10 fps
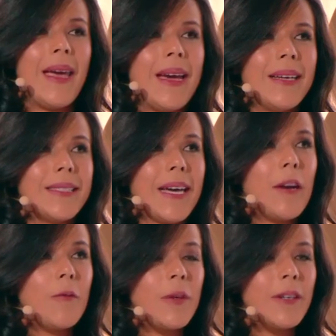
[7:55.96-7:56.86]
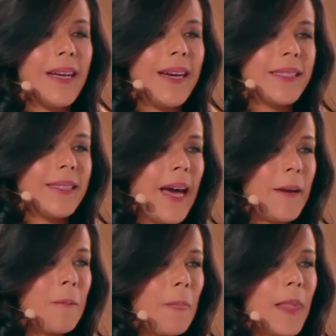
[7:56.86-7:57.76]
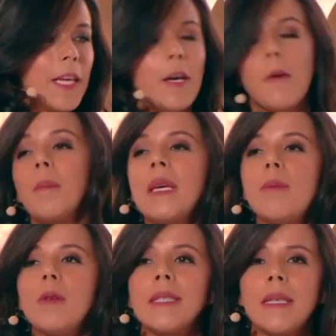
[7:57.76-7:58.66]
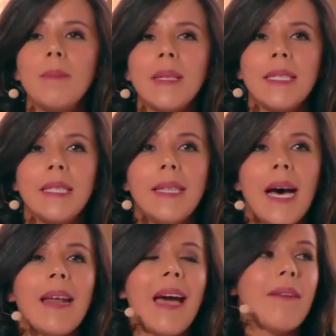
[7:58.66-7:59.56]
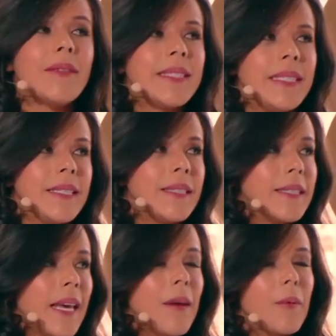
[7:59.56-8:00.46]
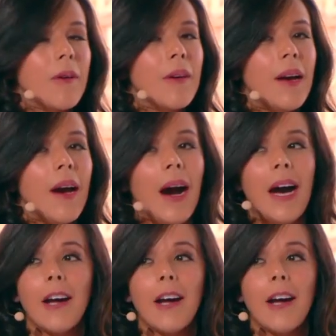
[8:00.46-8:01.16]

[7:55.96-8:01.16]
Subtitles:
and I realized that young people simply did not have a seat at the table. I